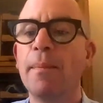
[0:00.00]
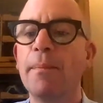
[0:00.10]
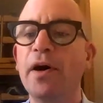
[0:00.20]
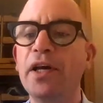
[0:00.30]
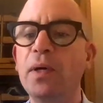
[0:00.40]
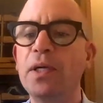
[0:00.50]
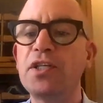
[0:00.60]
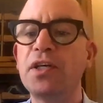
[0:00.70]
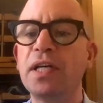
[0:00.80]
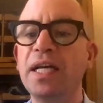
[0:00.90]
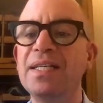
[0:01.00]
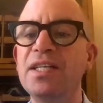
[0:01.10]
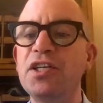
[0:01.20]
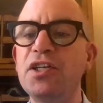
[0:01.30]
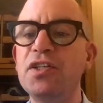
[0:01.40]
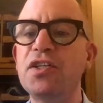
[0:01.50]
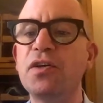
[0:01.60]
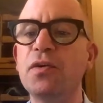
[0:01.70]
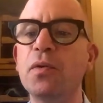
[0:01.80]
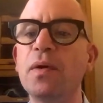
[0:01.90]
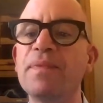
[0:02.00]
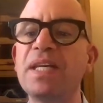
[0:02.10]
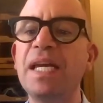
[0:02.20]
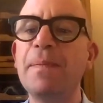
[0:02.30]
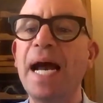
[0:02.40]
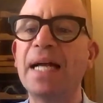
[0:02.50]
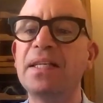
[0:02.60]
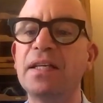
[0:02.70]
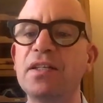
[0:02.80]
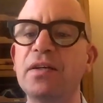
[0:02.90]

My question, in addition to keep at it,